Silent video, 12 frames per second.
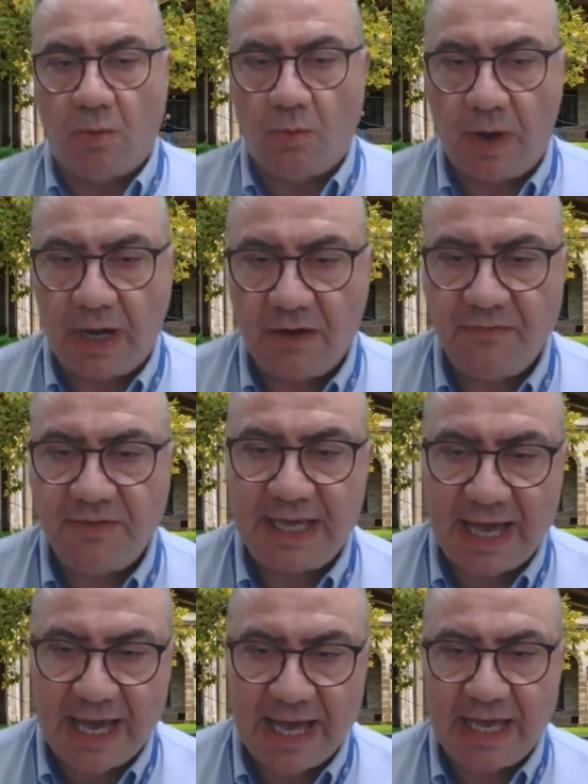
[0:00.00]
One of
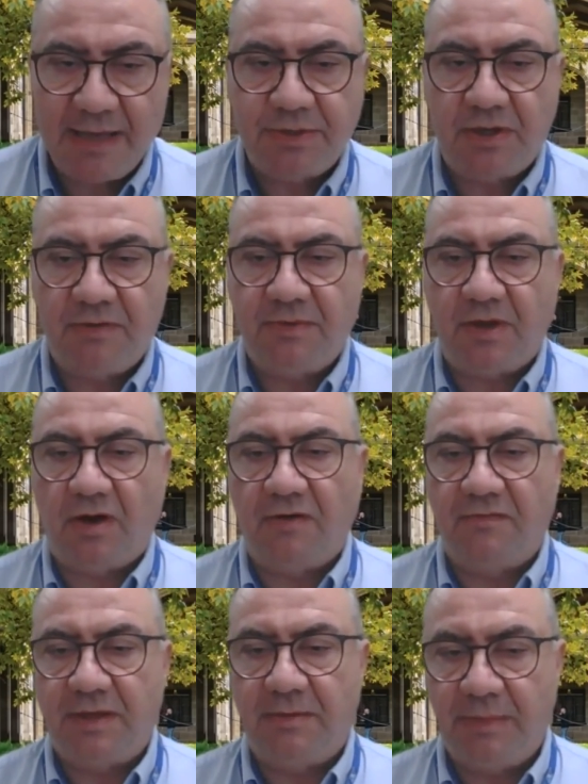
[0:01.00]
the aims of, of the